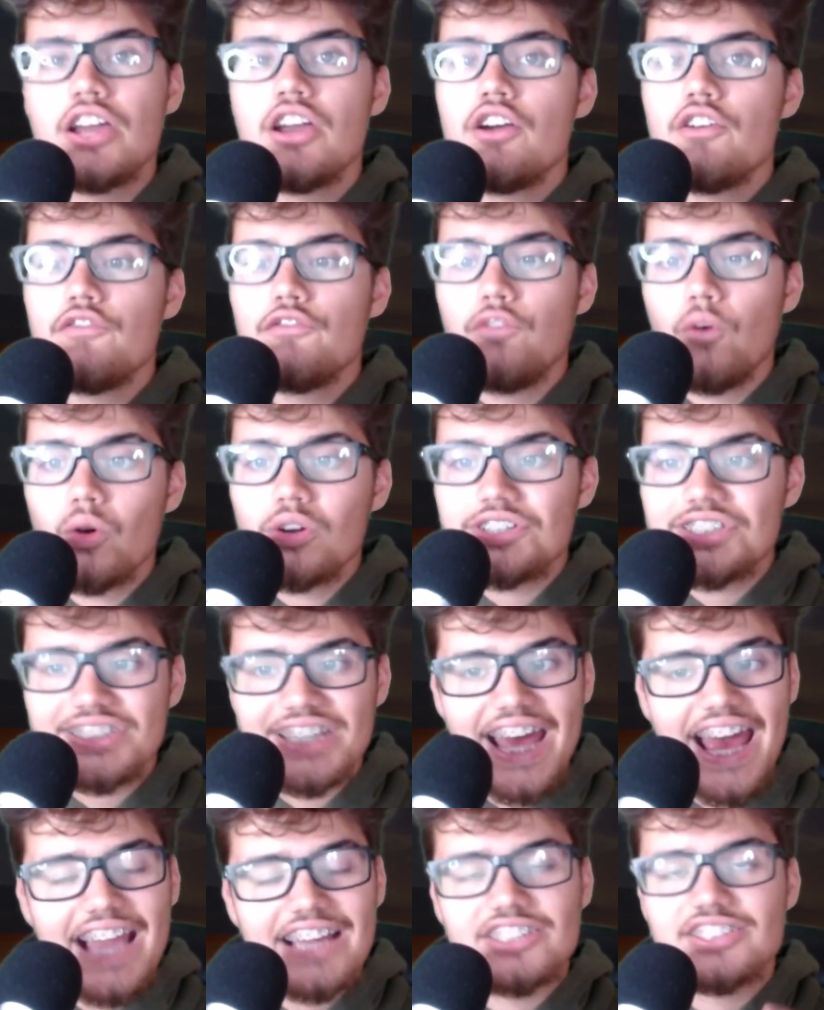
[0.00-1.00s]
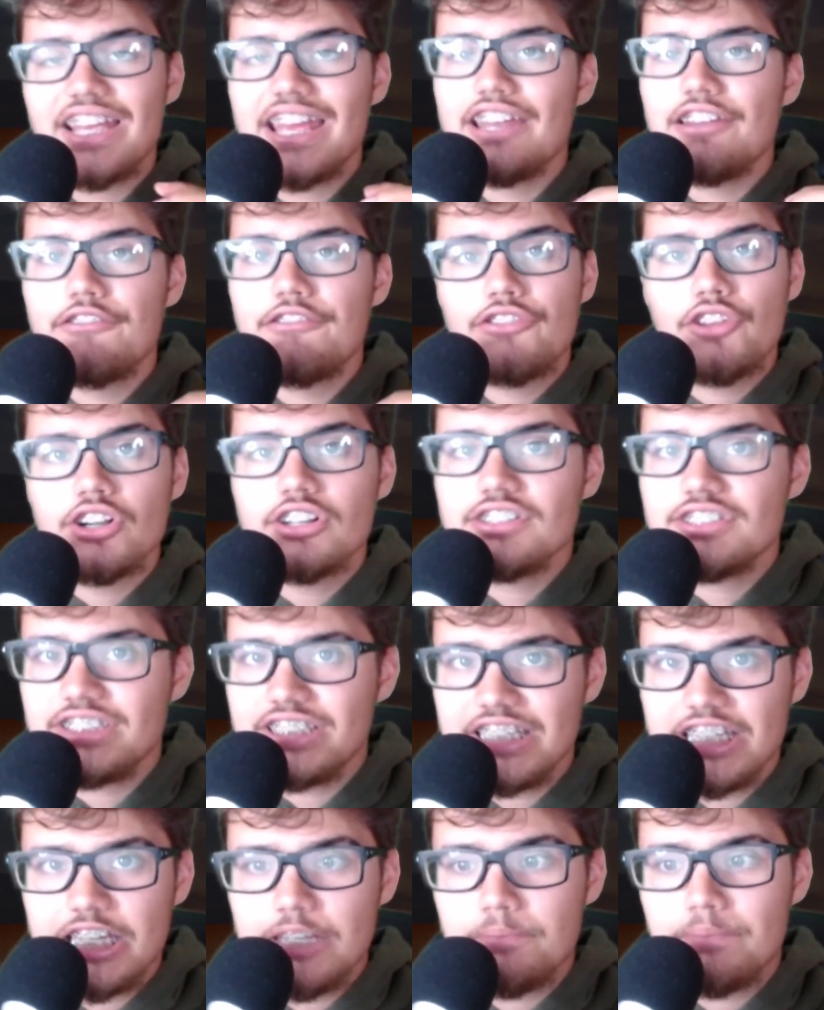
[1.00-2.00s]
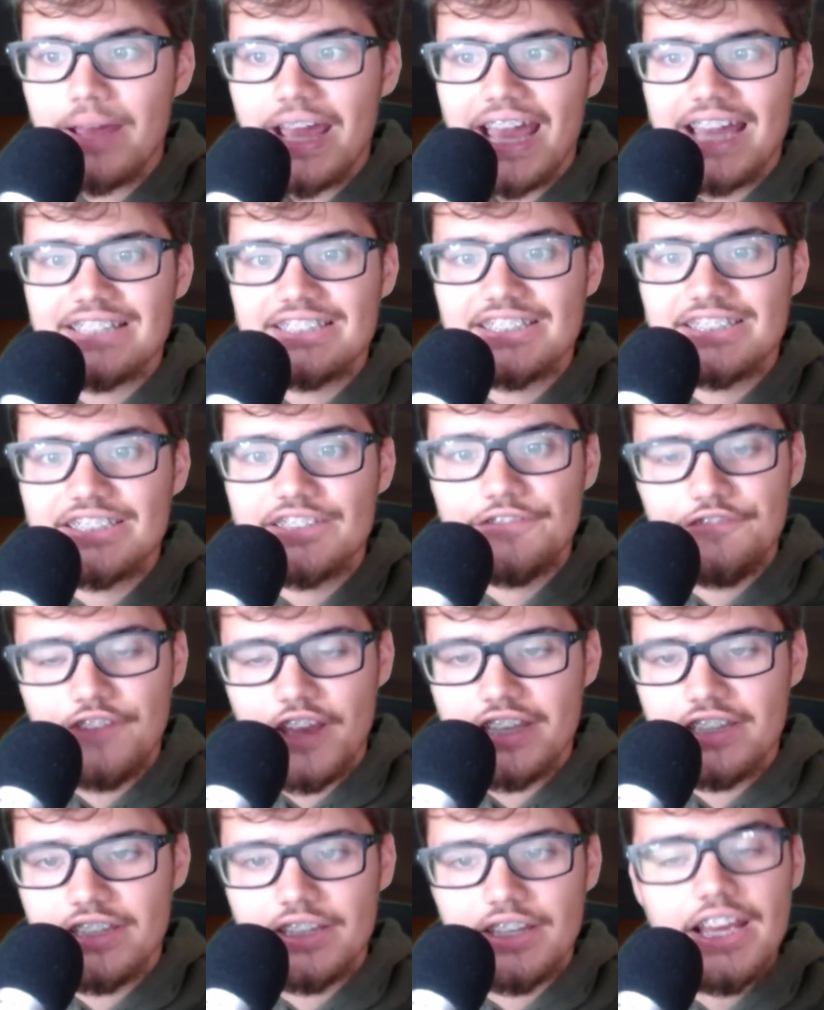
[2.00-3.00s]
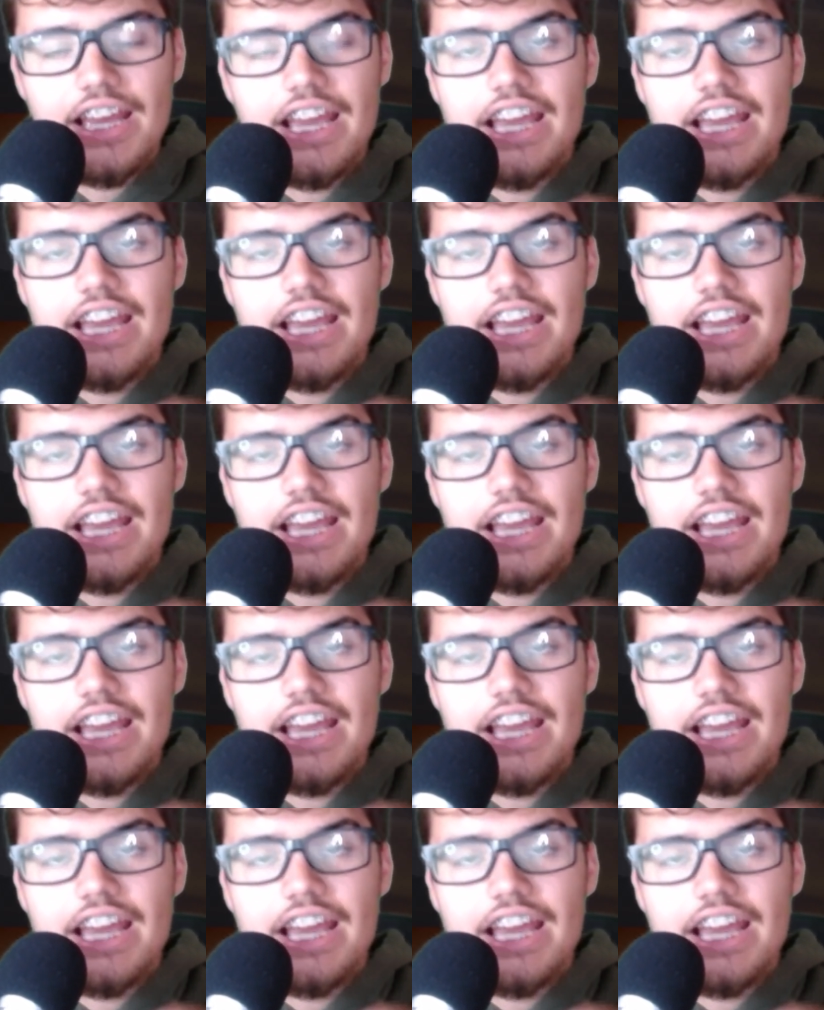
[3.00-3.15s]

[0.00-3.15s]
4 sacks, and 13 passes defended.